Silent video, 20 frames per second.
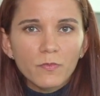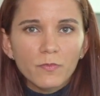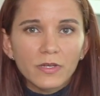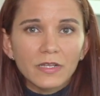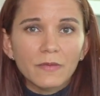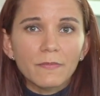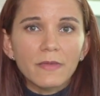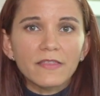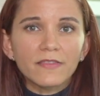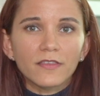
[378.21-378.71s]

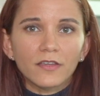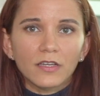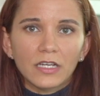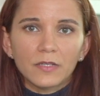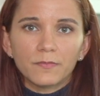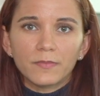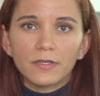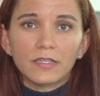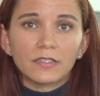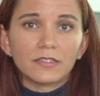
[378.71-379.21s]
but it made the
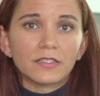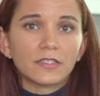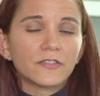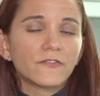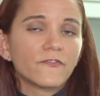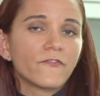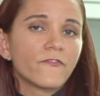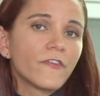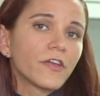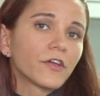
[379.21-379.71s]
cut because
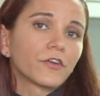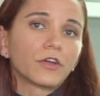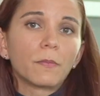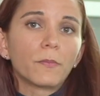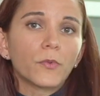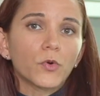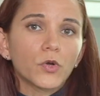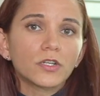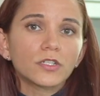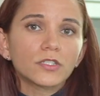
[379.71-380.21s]
it's very
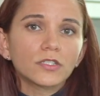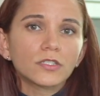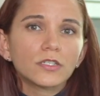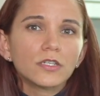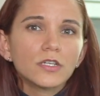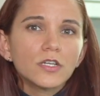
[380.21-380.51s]
important.